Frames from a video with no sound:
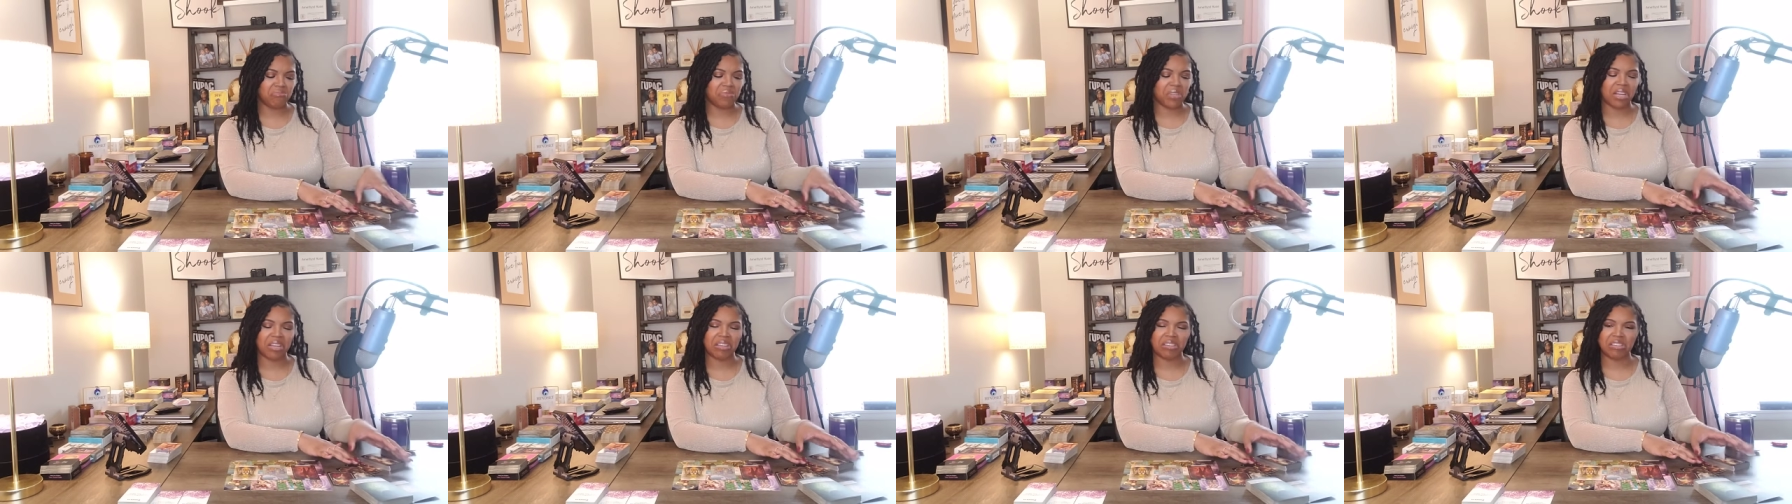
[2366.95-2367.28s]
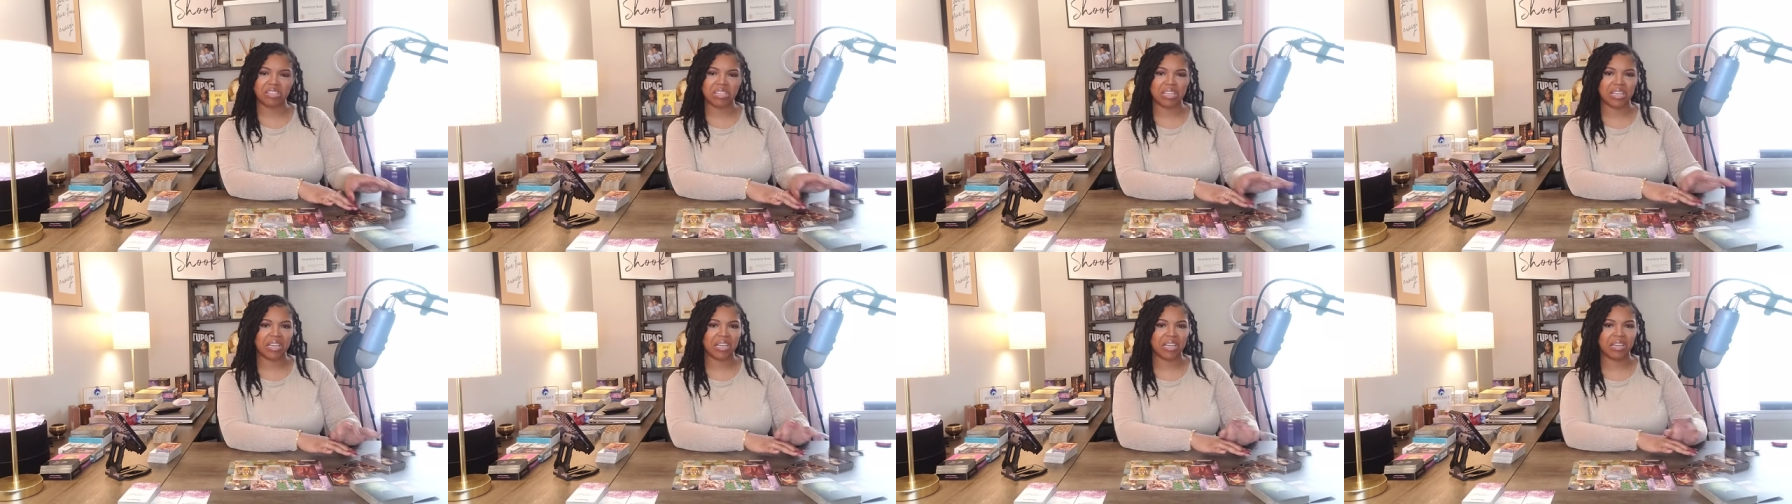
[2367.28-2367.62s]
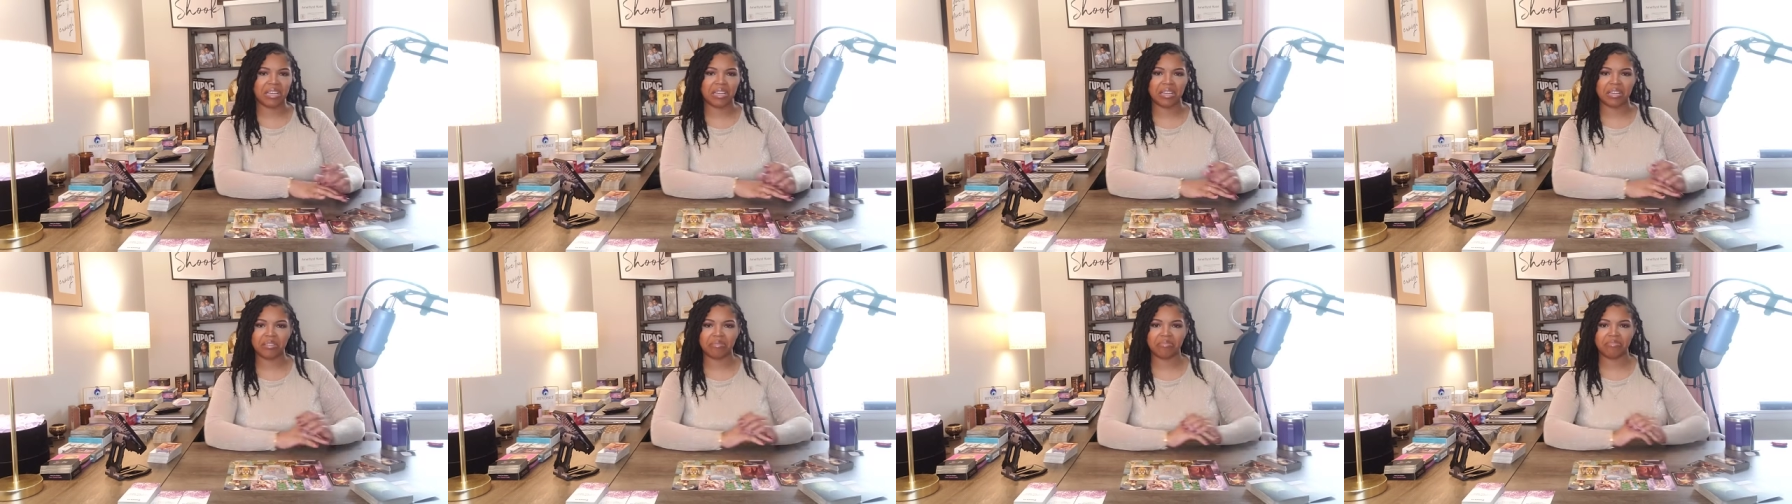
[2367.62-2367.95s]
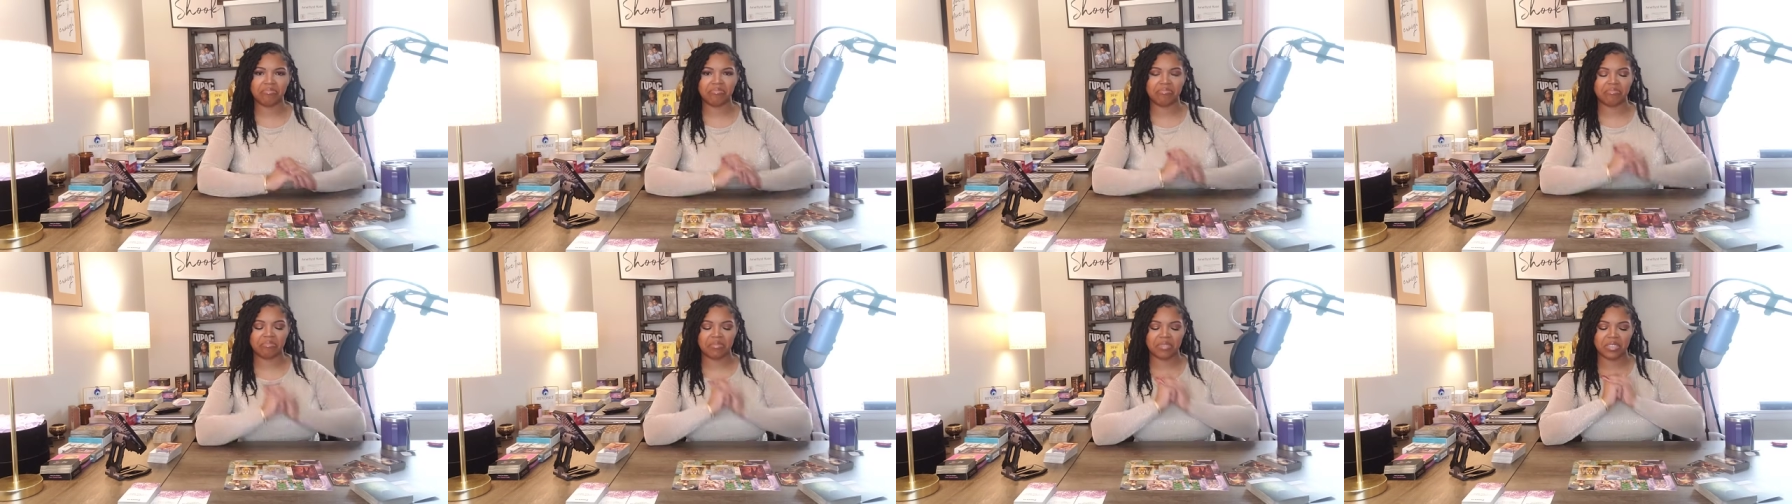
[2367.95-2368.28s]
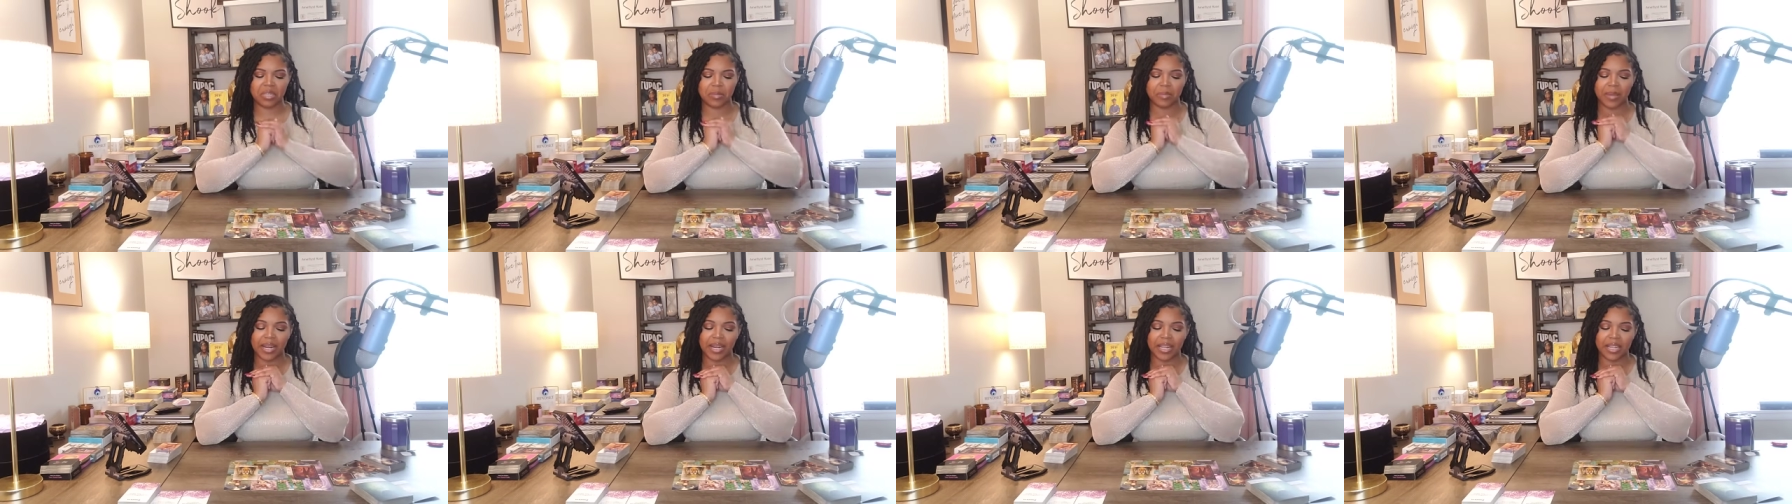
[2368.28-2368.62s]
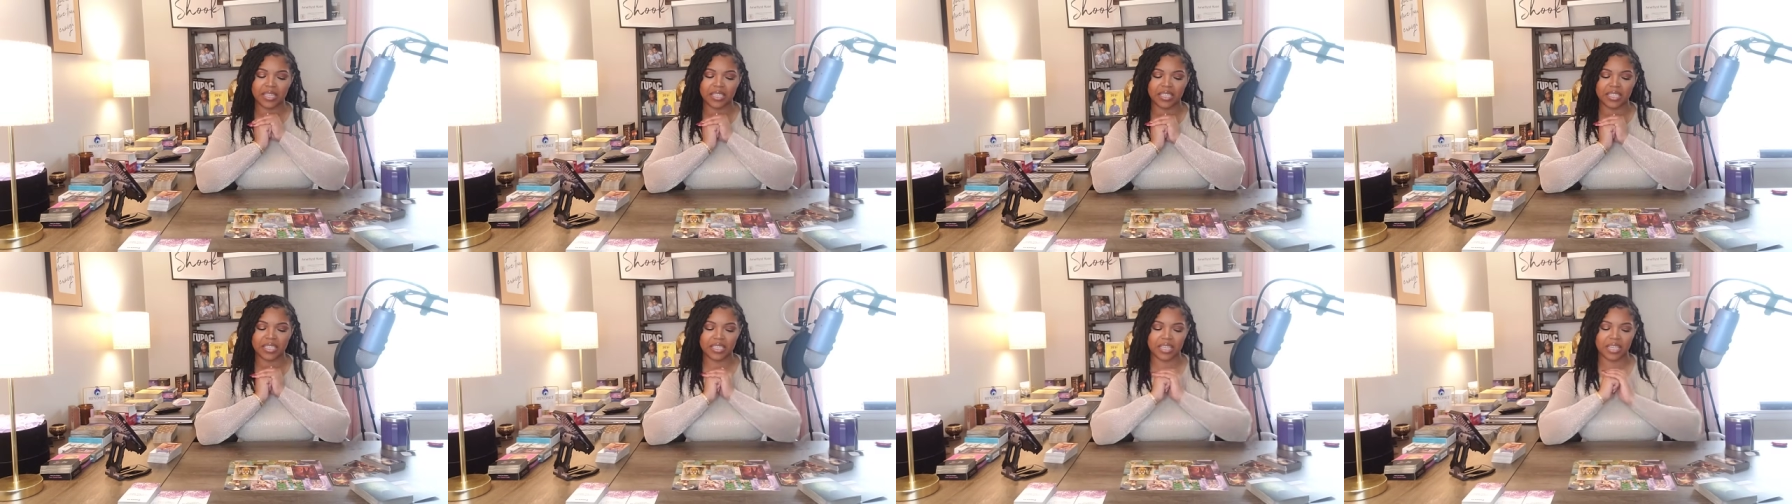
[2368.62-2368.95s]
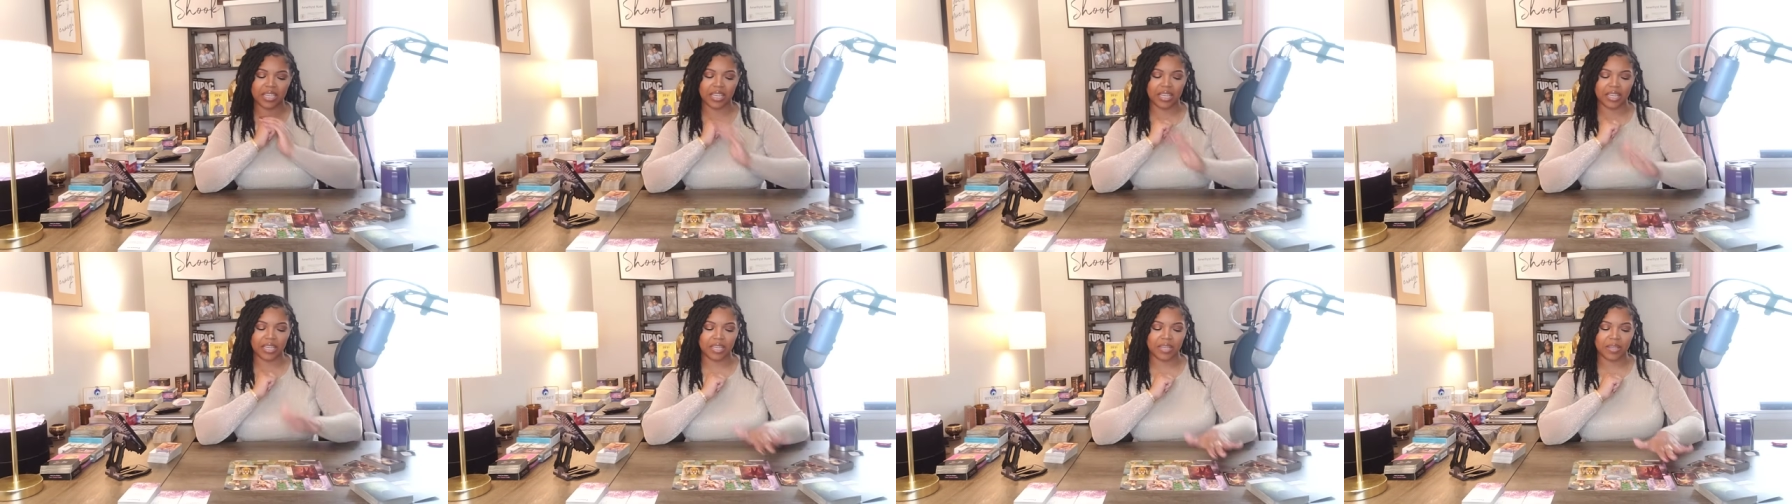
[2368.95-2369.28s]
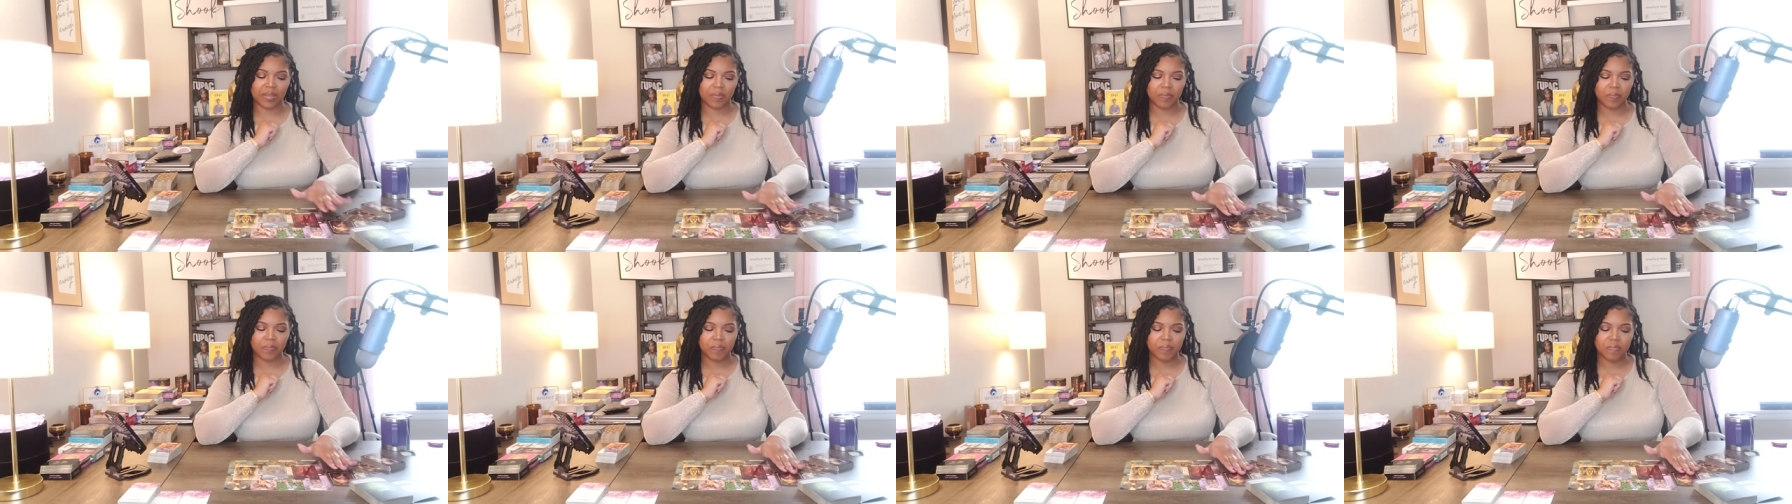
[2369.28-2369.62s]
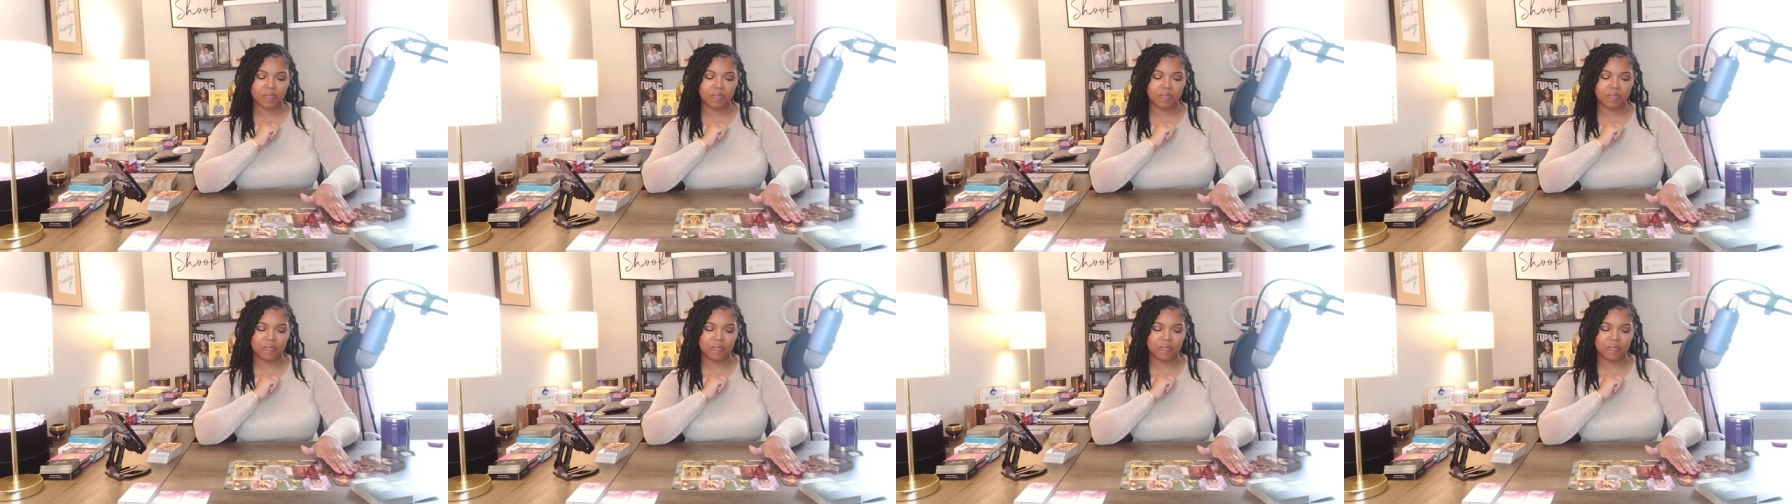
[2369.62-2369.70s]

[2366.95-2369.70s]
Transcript: they sick. Somebody is sick.